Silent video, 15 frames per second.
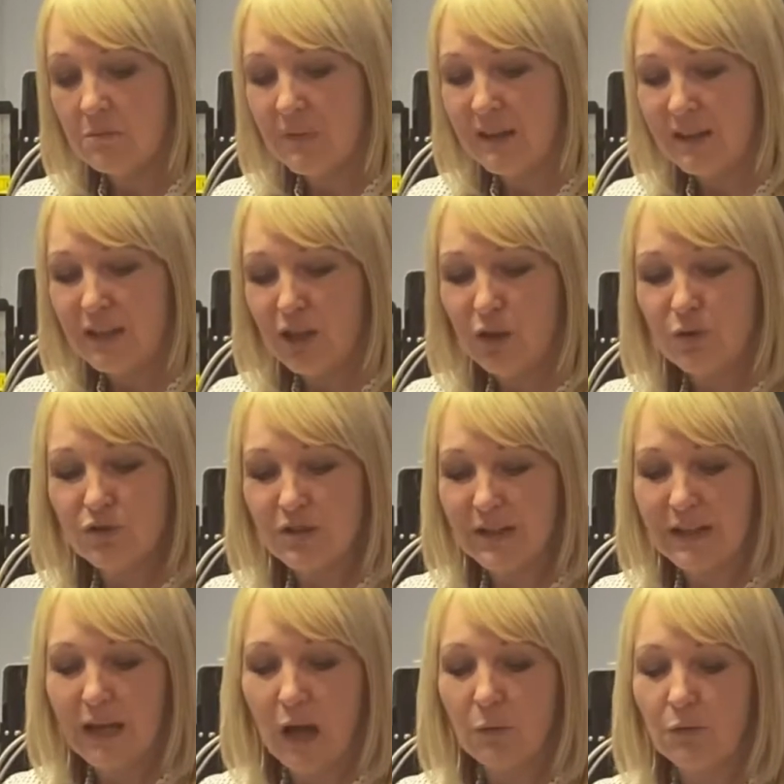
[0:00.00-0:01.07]

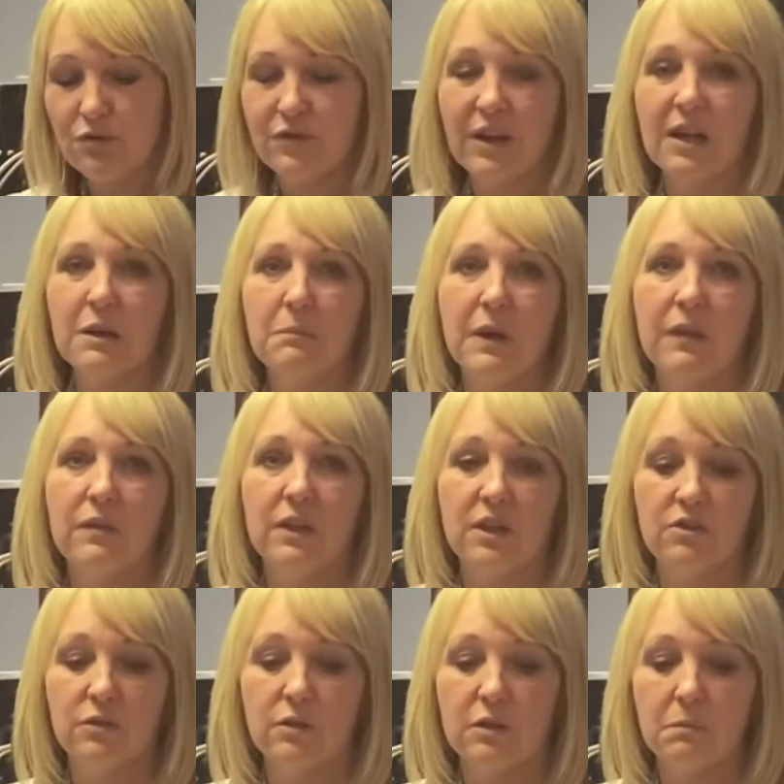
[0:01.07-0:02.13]
Usually I would recommend that you
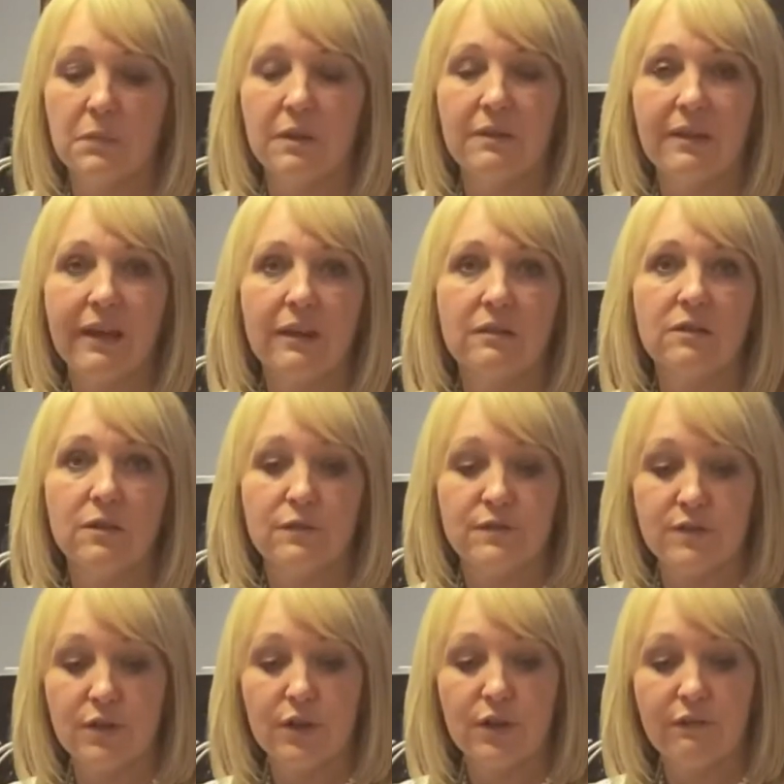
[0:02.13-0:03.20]
do them at the end of
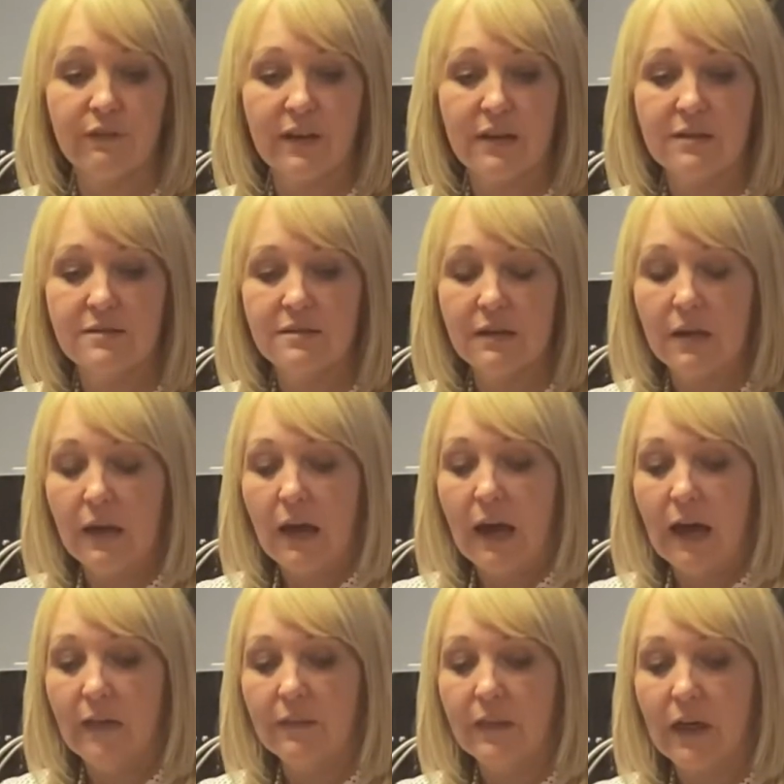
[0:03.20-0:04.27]
service,
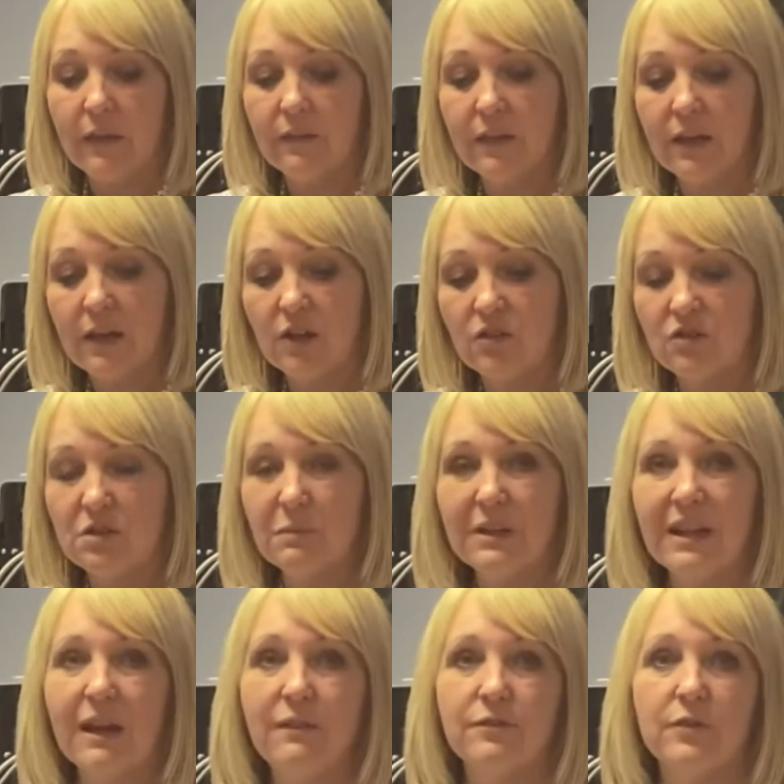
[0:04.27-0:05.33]
and then they can just be
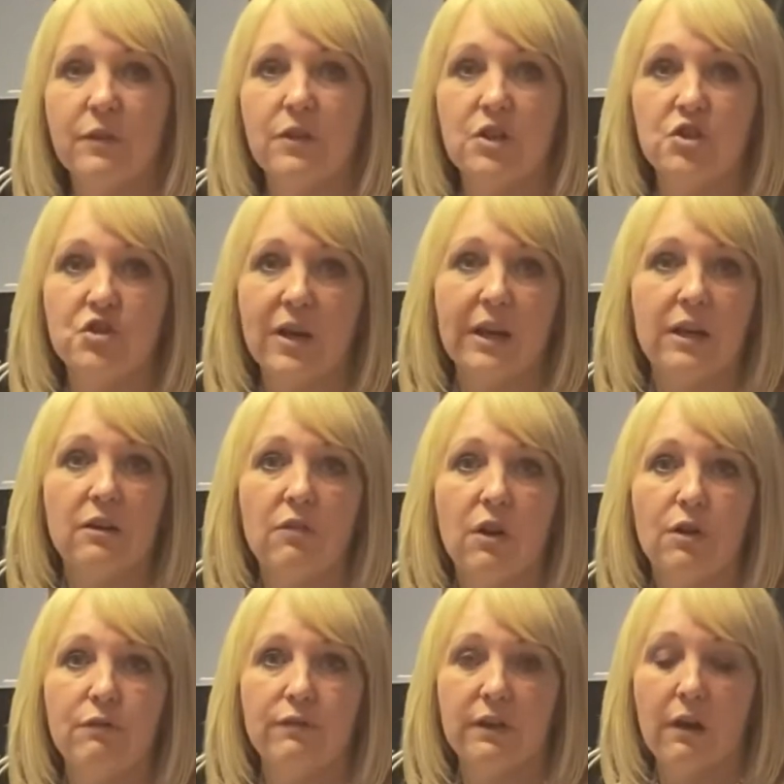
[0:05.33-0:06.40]
left on the drainer
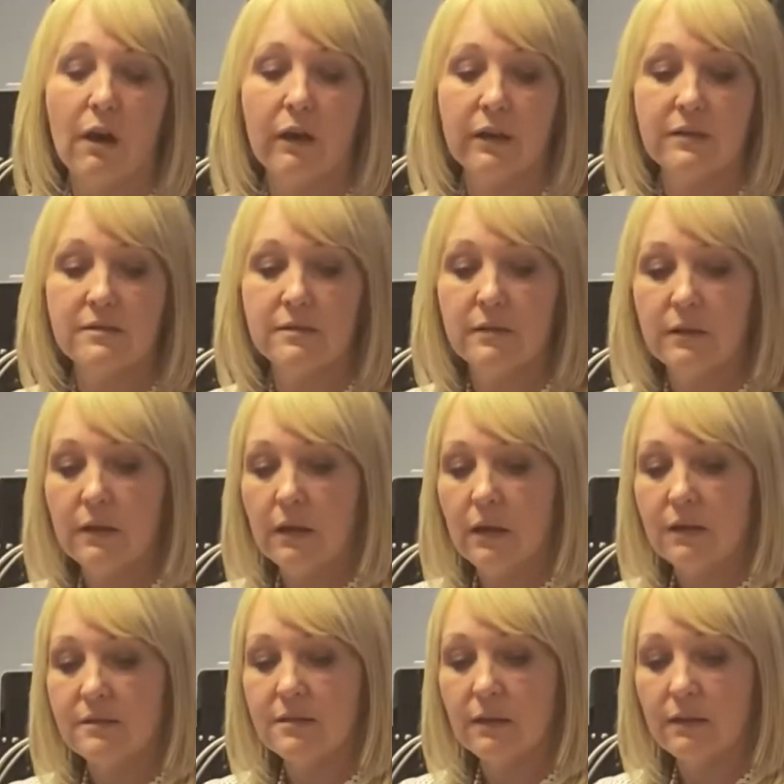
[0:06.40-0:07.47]
overnight
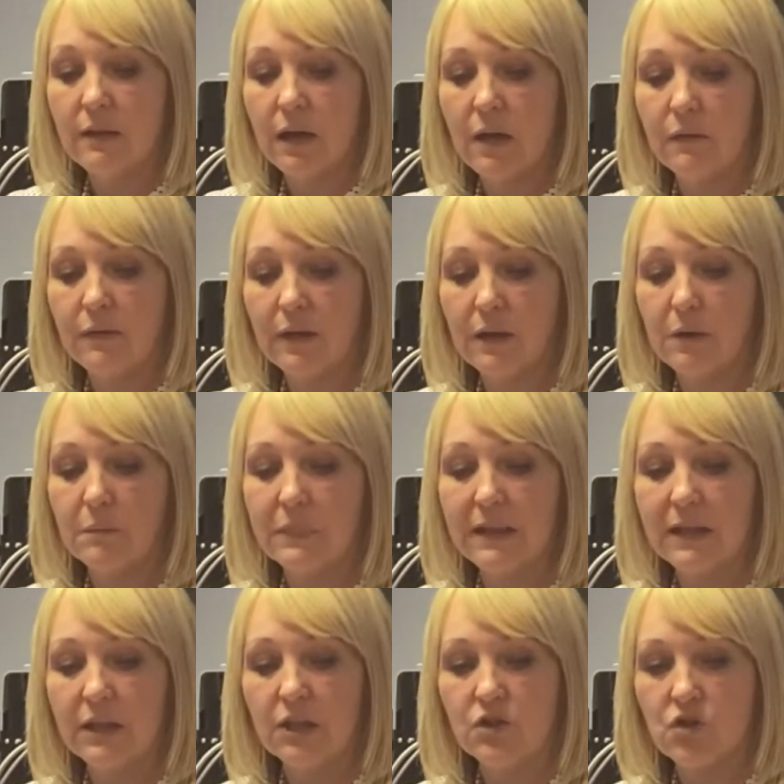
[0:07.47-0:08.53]
until they're
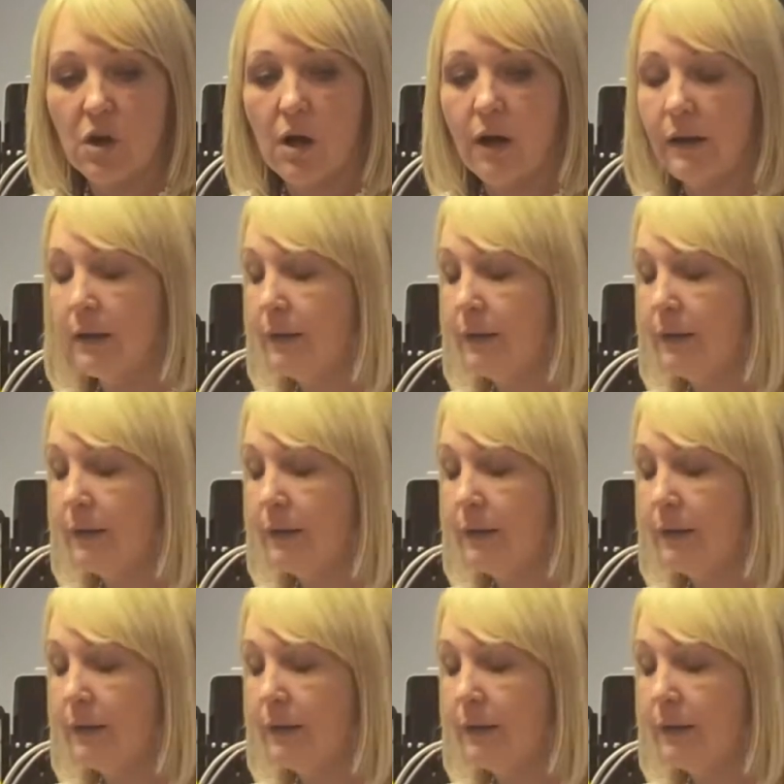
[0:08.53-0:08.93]
completely dry,